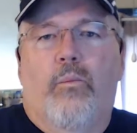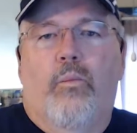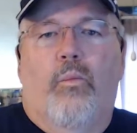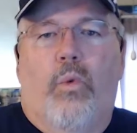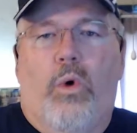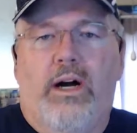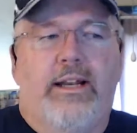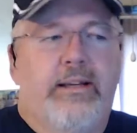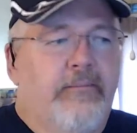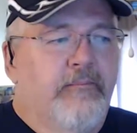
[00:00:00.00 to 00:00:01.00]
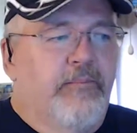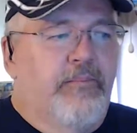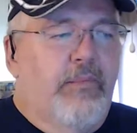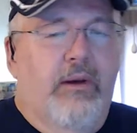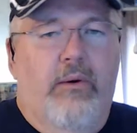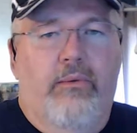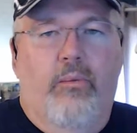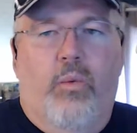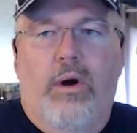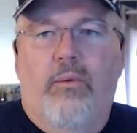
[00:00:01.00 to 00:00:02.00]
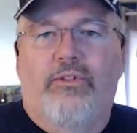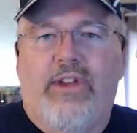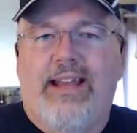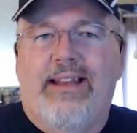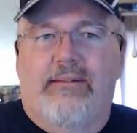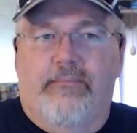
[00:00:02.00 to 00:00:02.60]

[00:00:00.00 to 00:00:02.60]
One, what was that